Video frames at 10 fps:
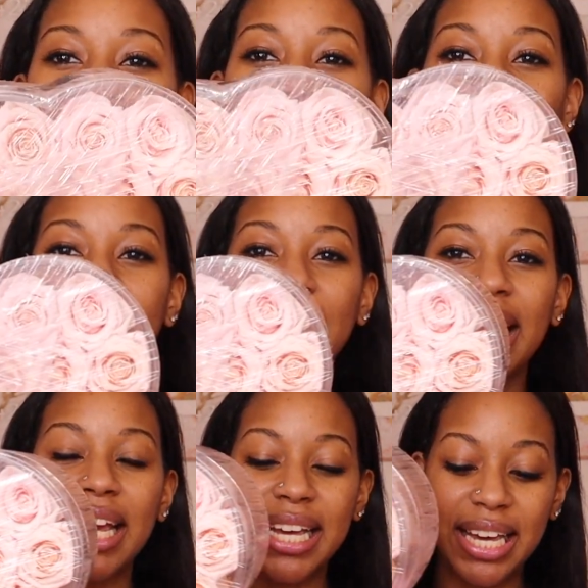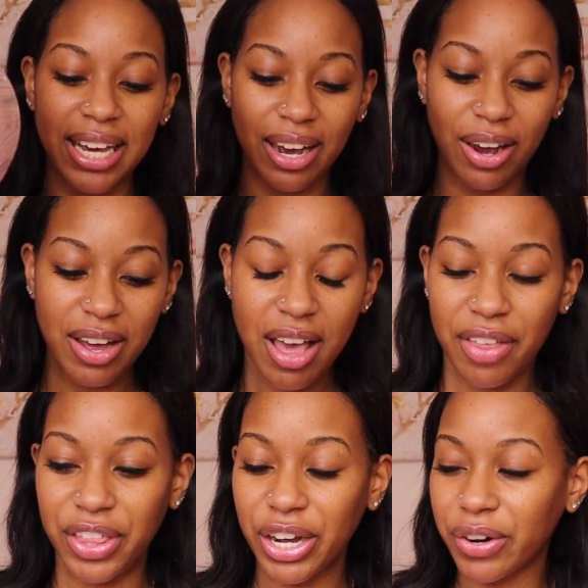pretty.
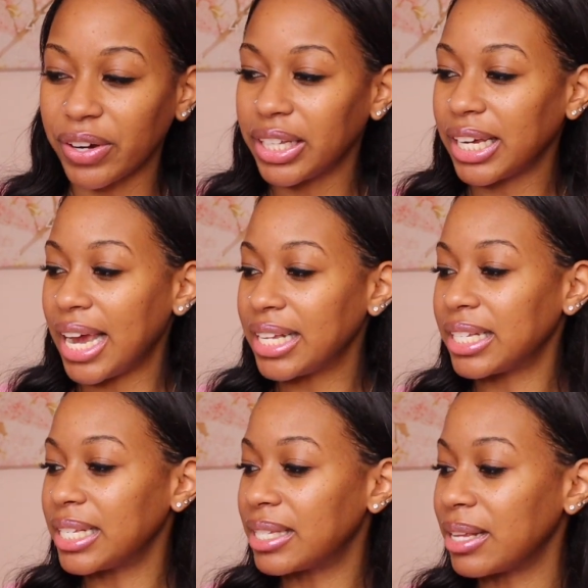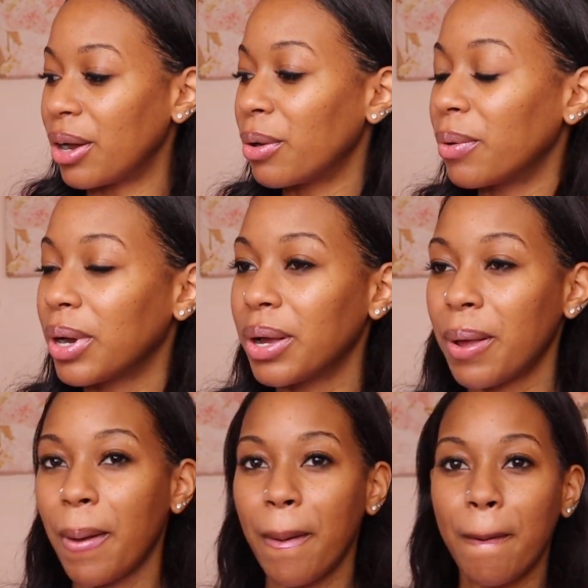The acrylic case is so
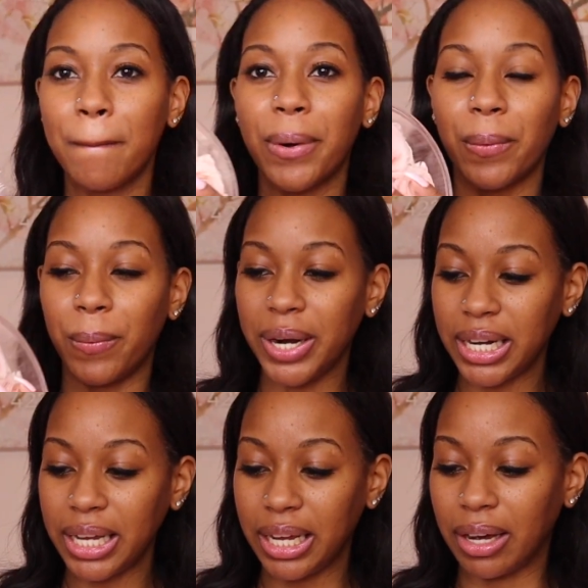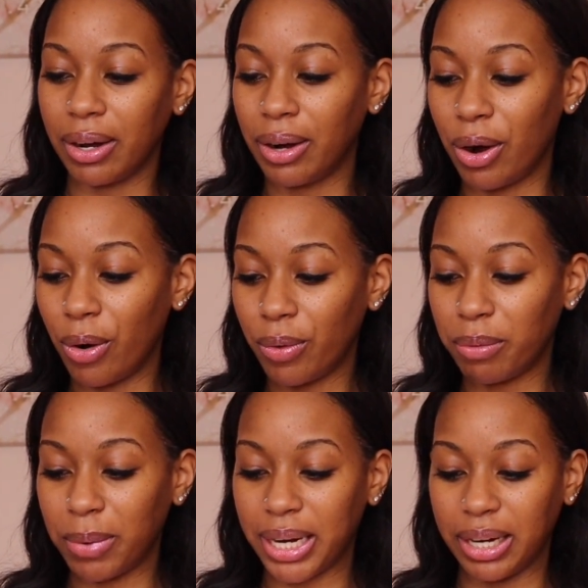pretty. Oh
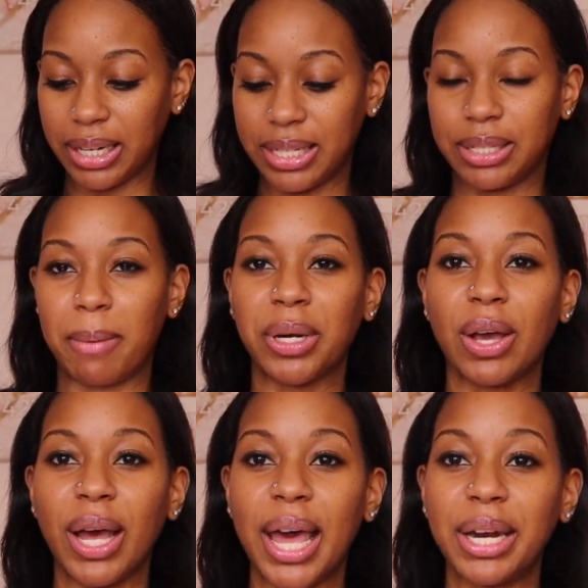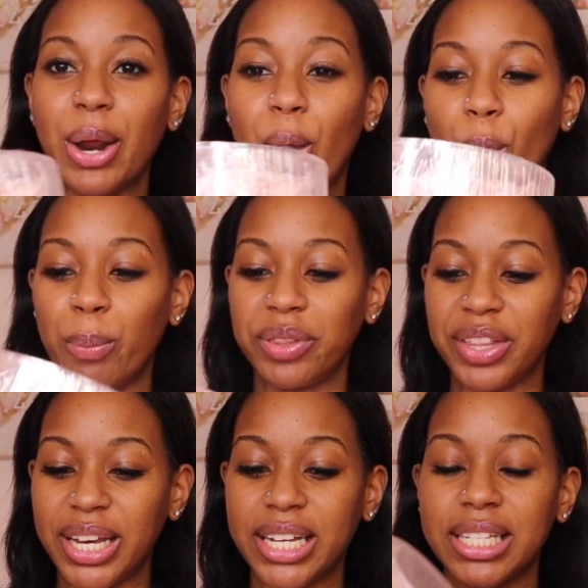my goodness. So I'm gonna go ahead and open
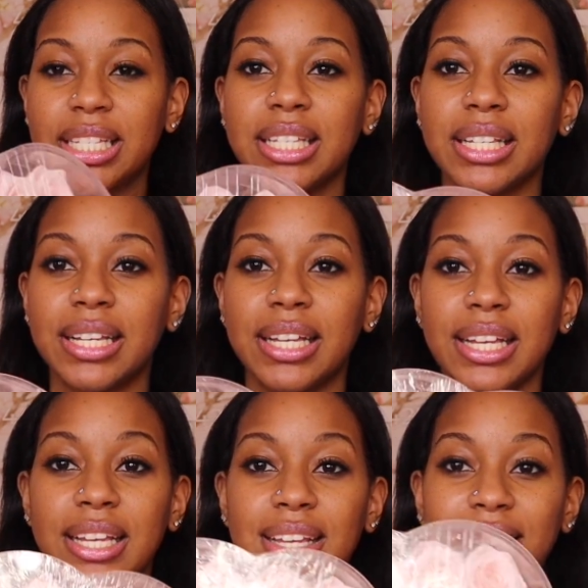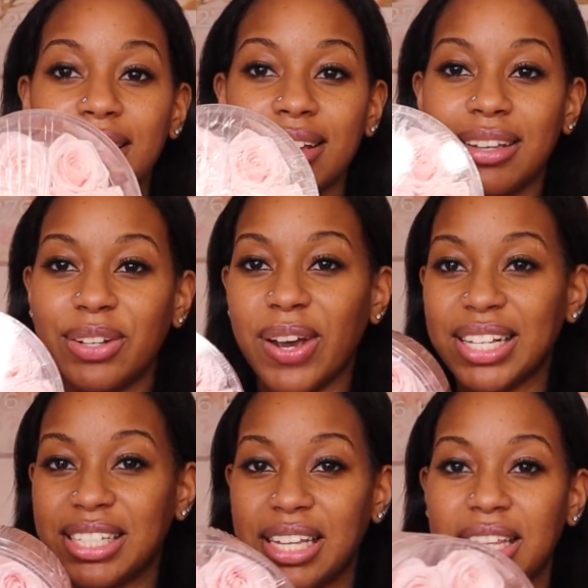this. Do you
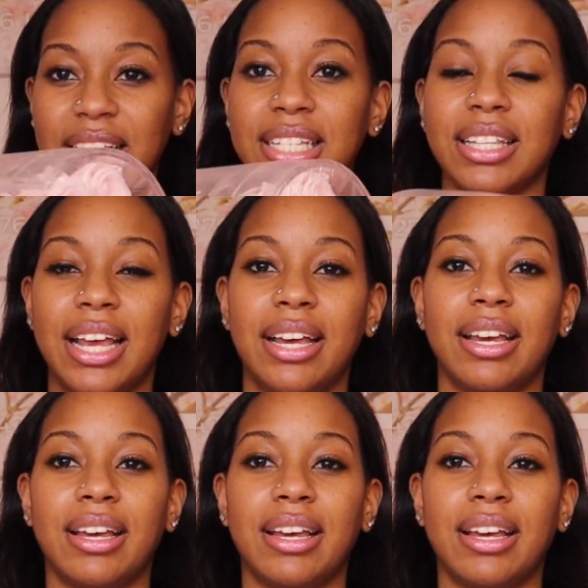guys see this? Like,